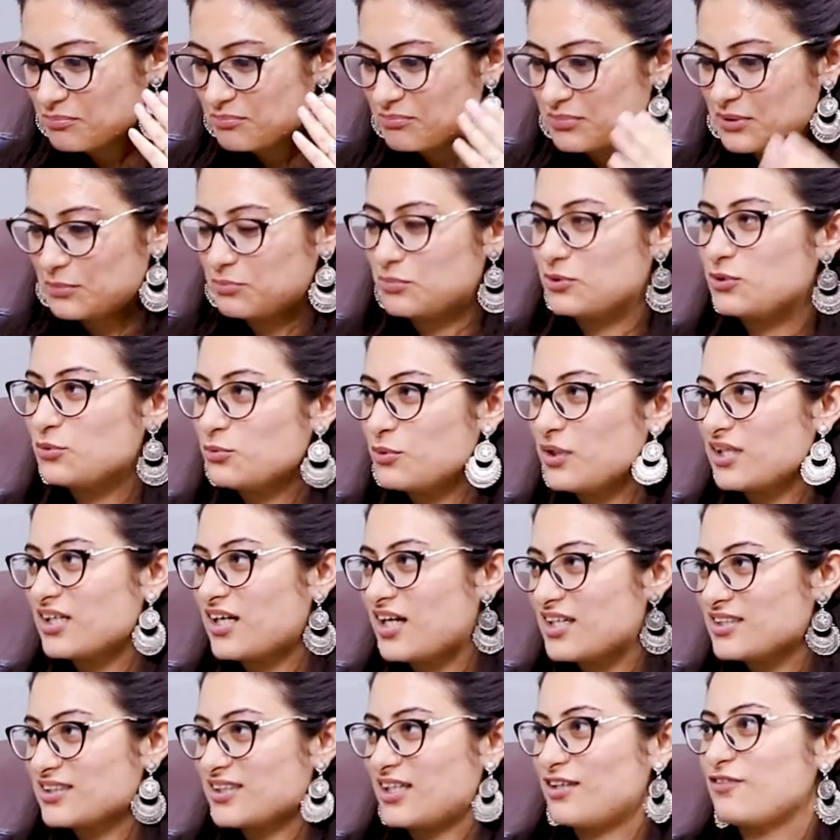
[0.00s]
people who are
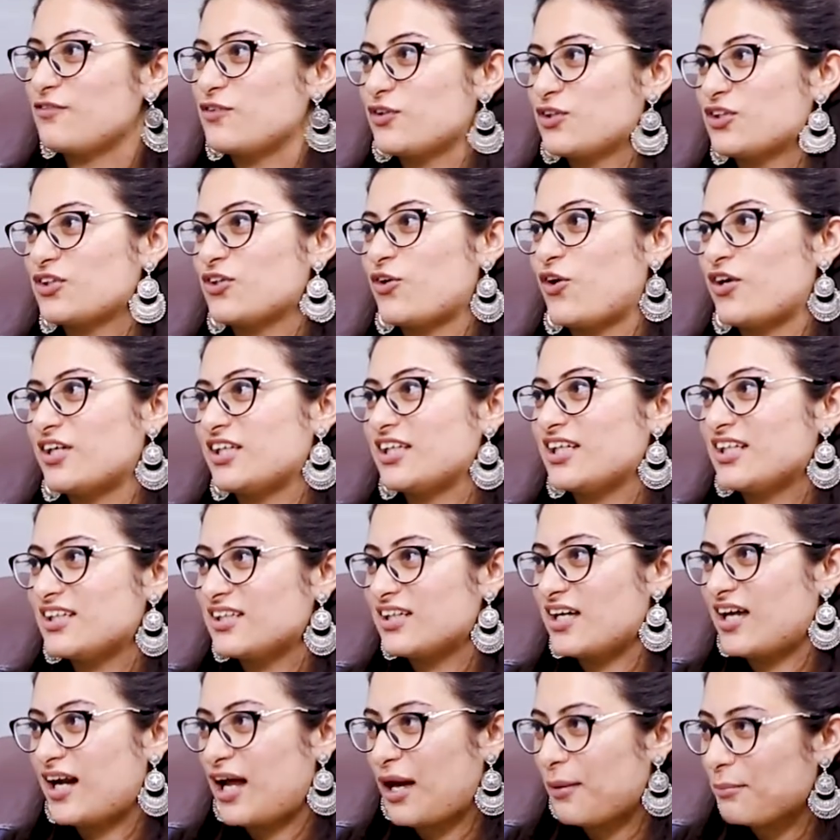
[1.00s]
asking for the
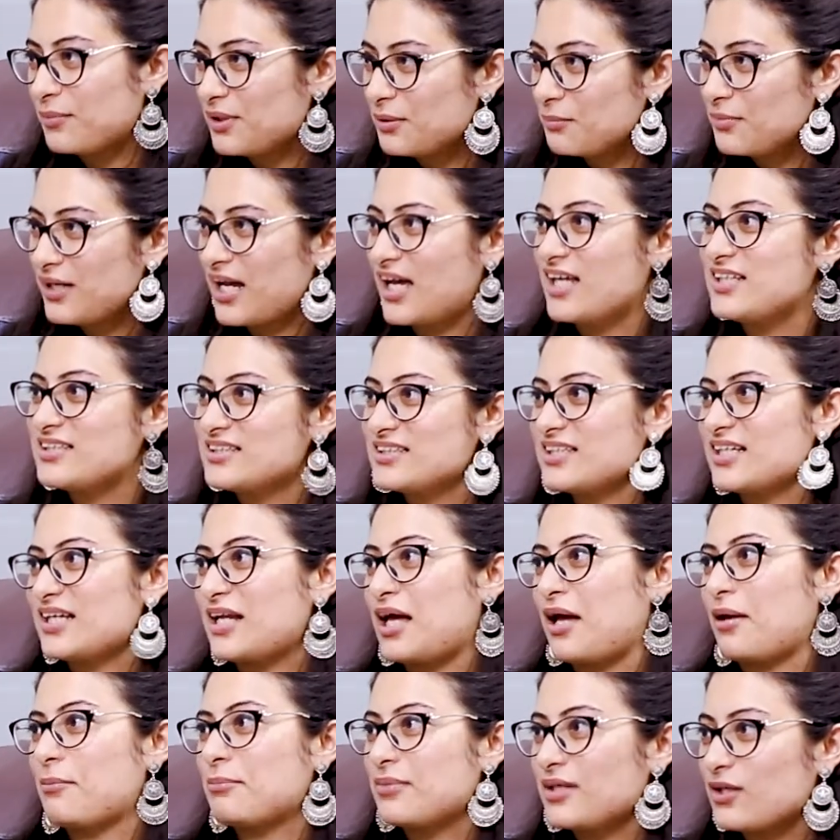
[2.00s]
content are happy, brands are
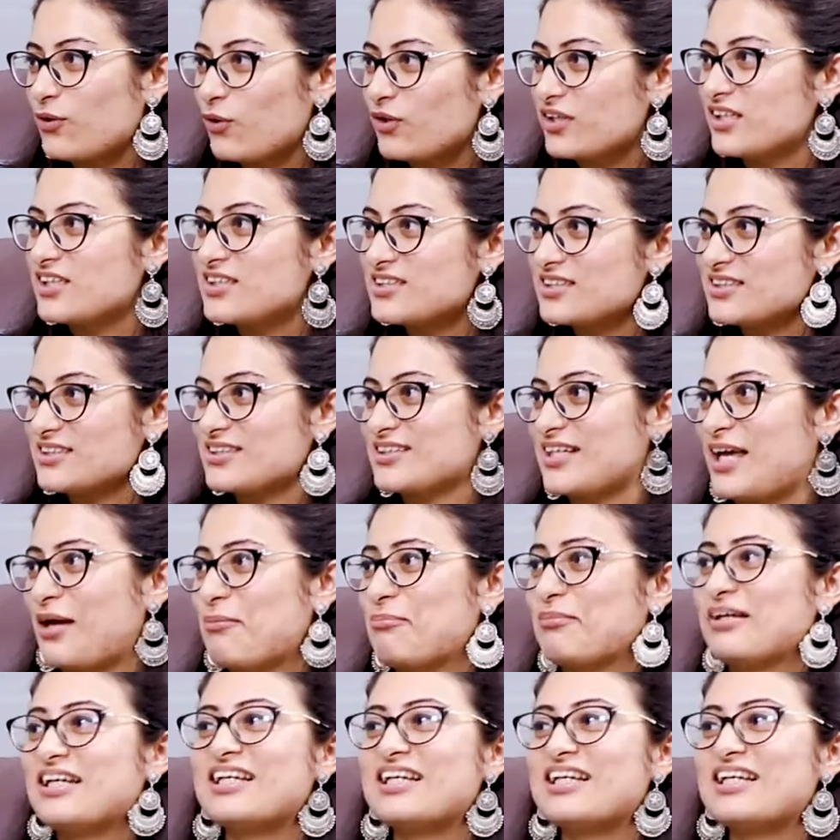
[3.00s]
happy, audiences are happy?